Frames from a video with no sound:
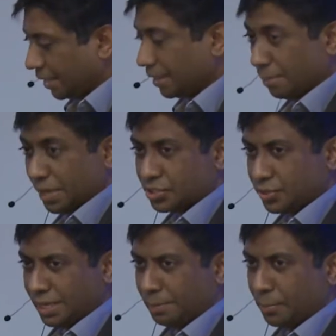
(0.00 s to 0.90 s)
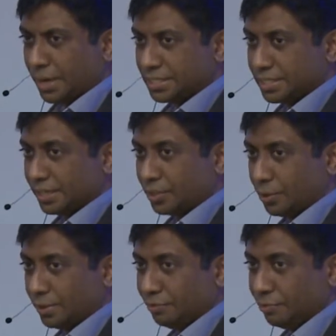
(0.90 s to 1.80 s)
and the mouse really breaks that
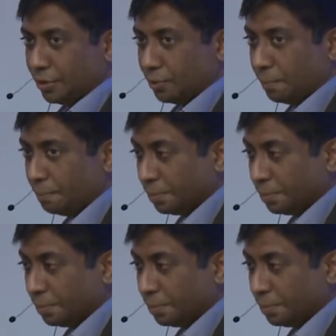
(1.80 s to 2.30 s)
coding flow.